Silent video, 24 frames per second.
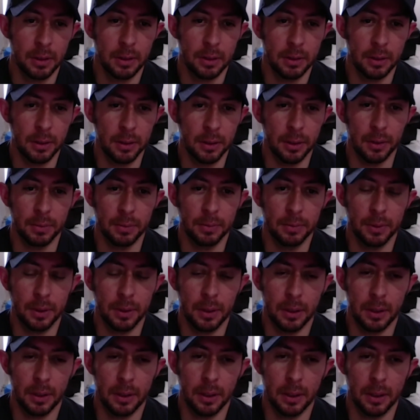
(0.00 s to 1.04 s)
You know,
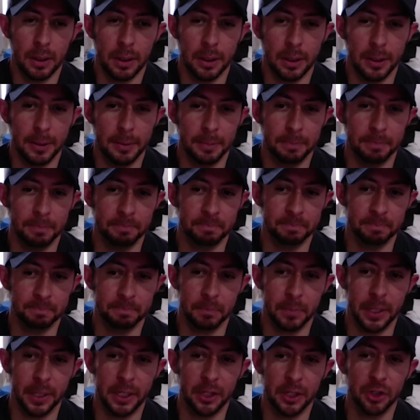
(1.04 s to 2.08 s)
um,
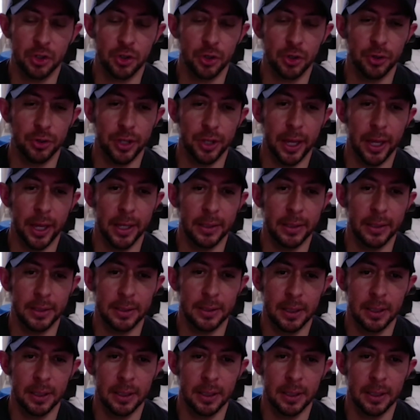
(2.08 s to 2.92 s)
making sure that.